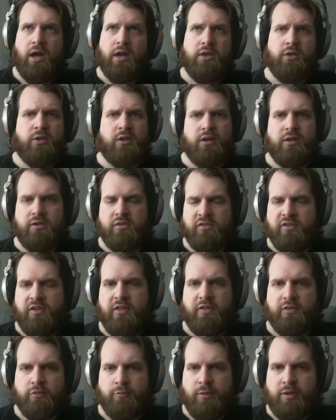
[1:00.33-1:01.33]
You can say
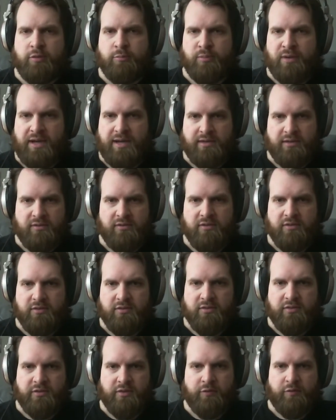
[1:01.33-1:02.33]
there's best practices
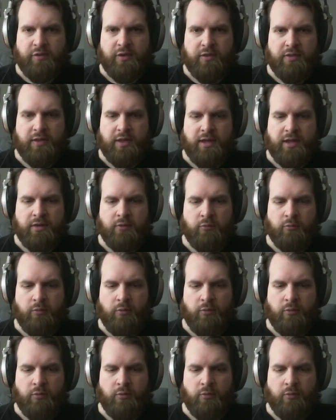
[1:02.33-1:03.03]
and stuff like that,